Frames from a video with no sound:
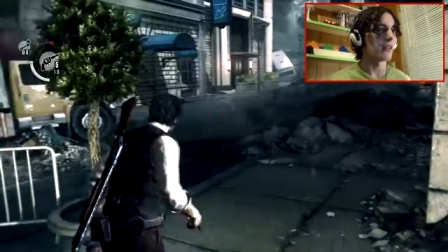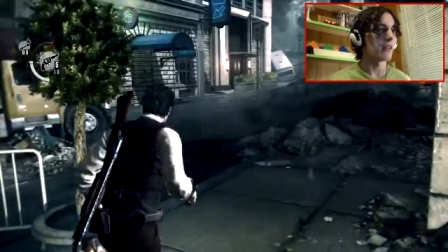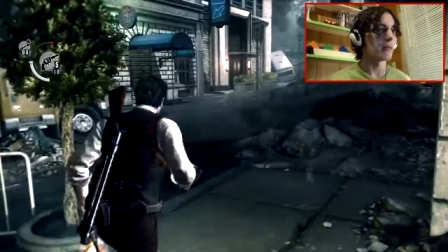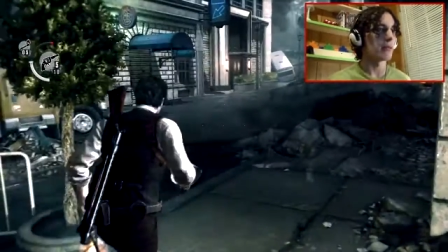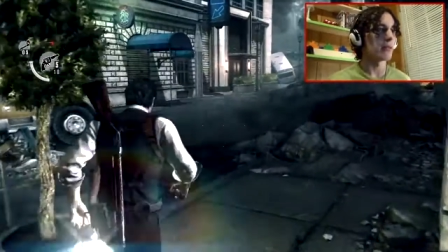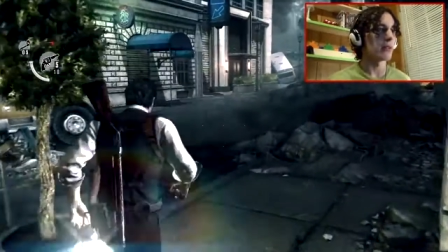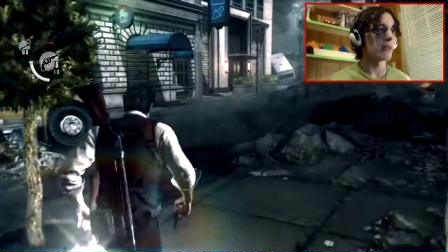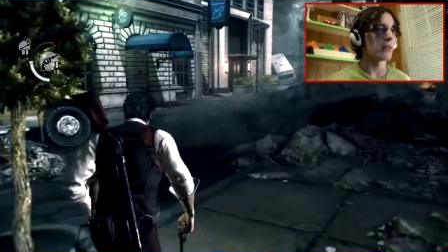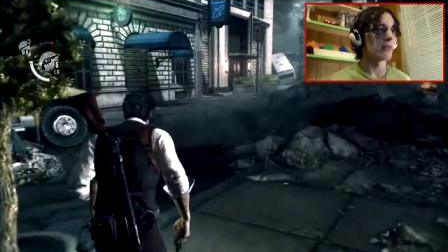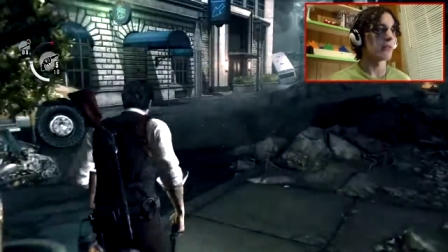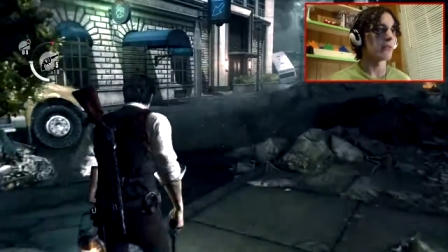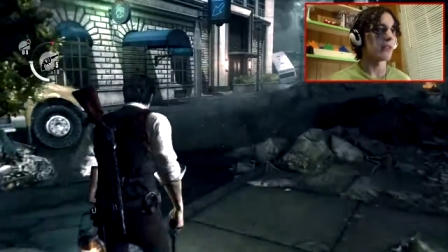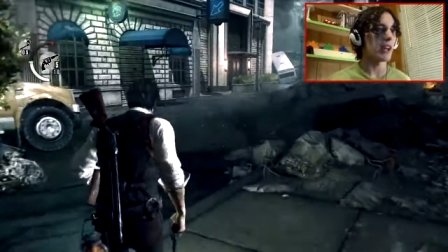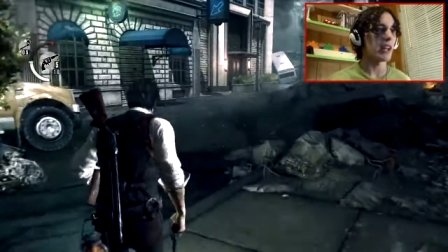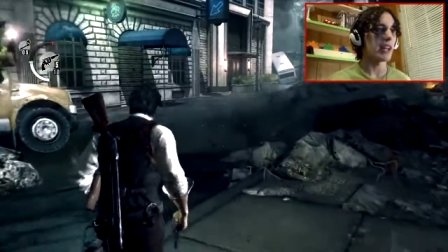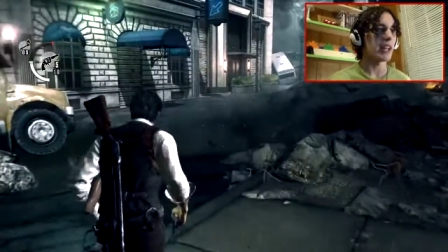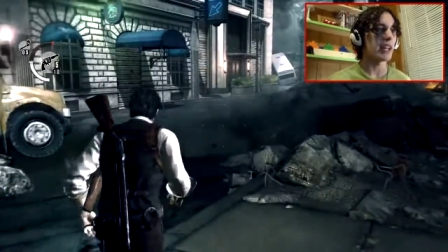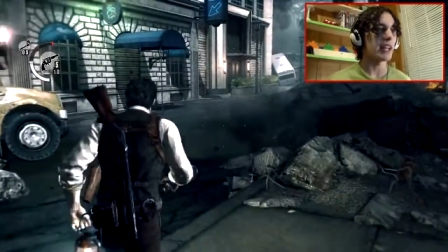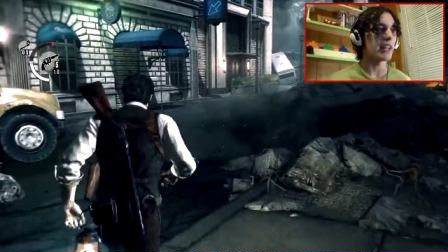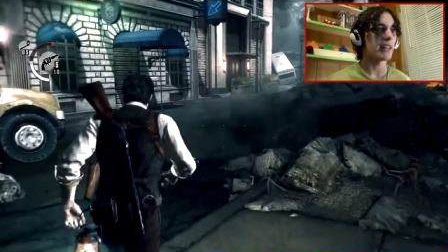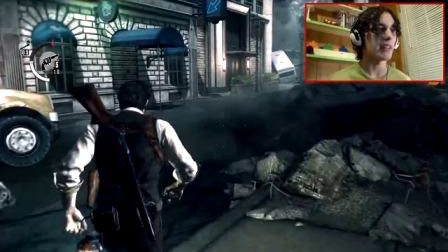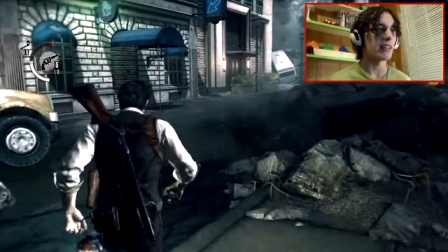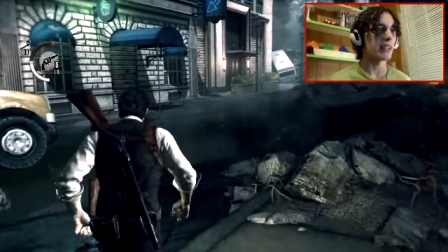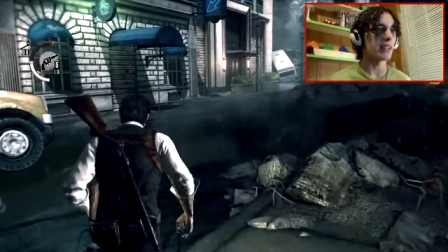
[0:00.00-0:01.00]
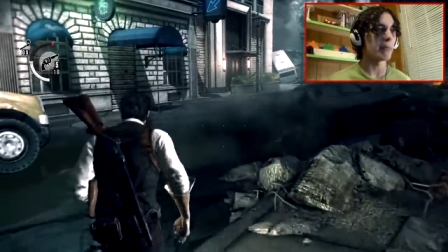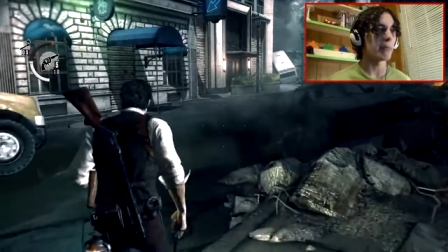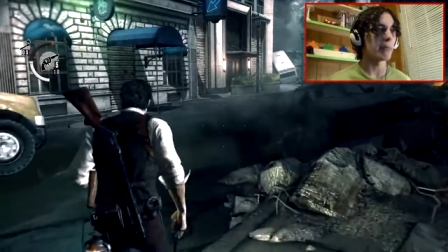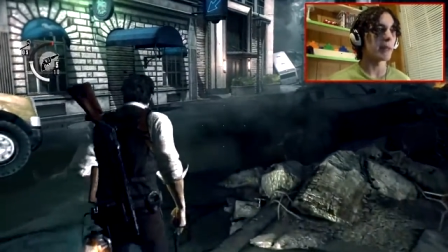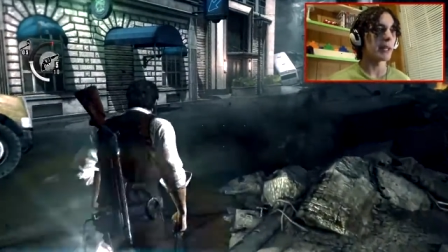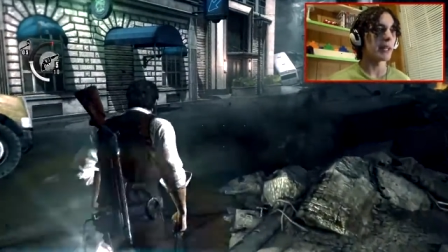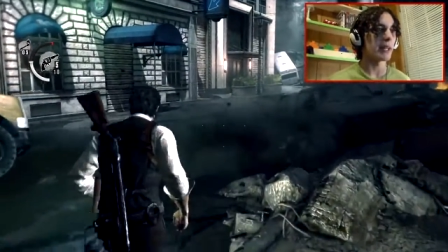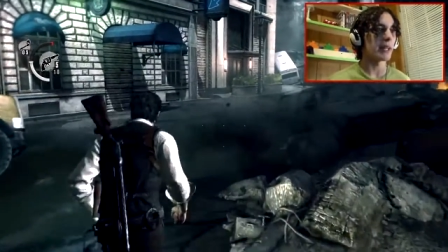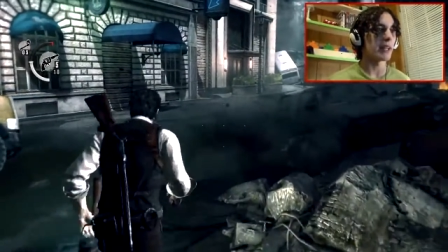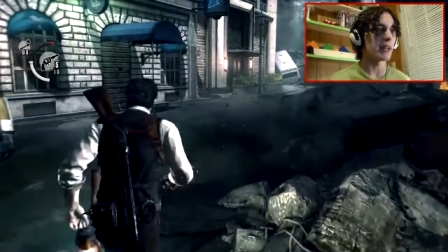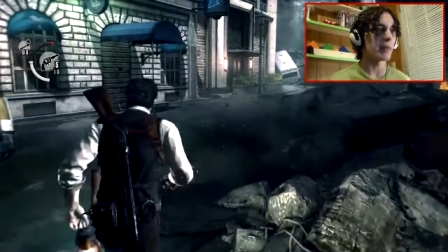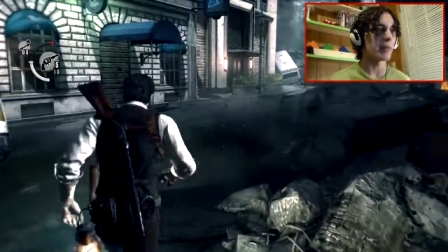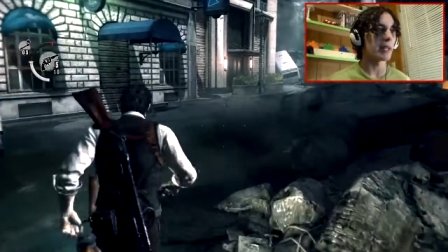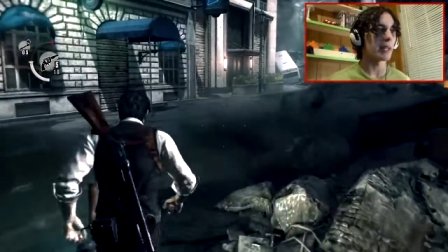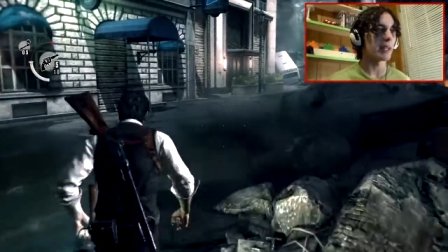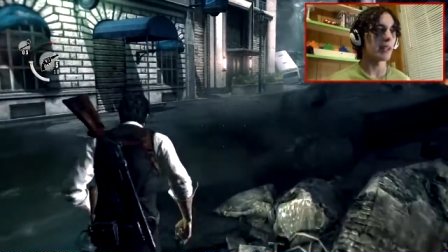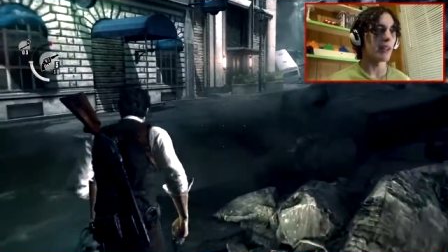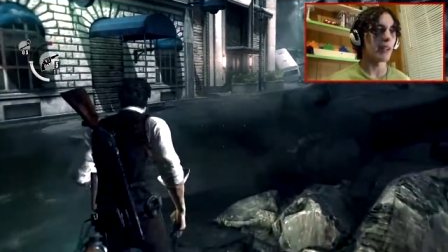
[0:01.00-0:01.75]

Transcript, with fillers: hope you don't fight anything big. I mean,